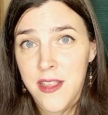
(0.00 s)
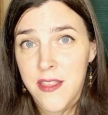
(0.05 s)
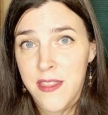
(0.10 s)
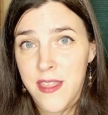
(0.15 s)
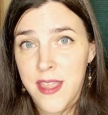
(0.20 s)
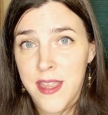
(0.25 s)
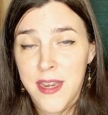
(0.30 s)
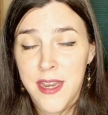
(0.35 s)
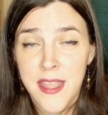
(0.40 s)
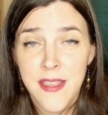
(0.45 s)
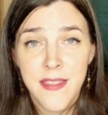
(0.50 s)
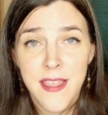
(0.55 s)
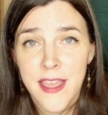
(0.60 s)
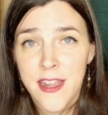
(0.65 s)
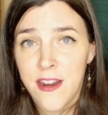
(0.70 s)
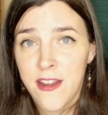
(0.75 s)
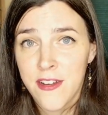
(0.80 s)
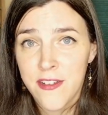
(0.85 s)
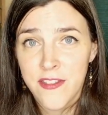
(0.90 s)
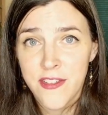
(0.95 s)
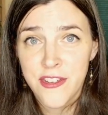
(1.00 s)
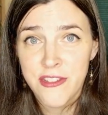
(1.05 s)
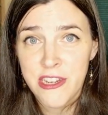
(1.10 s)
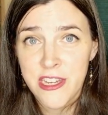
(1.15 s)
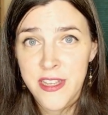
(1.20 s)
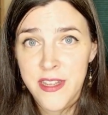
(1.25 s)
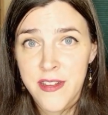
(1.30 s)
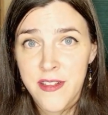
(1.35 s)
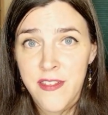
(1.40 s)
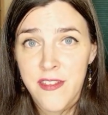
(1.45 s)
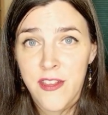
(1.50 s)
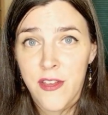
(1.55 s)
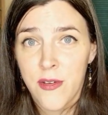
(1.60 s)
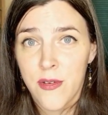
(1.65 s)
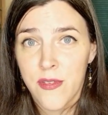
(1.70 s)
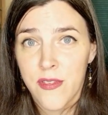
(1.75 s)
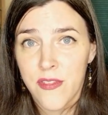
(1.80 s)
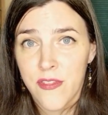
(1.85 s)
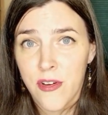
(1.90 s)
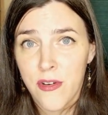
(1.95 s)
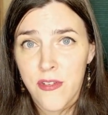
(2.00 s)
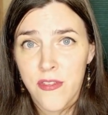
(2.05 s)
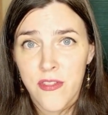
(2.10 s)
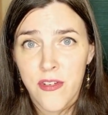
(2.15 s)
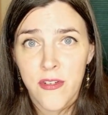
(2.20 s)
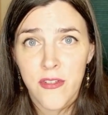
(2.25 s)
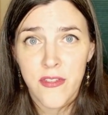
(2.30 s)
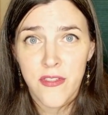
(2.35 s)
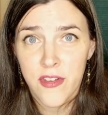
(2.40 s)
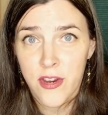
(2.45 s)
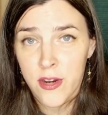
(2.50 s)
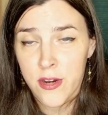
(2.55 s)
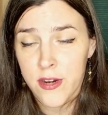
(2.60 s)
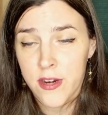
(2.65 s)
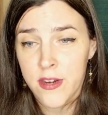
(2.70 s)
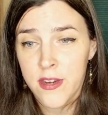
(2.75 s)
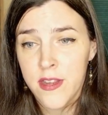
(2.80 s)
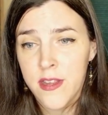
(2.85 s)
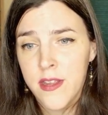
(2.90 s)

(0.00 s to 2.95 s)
they need that oxygen. So stir, stir, stir.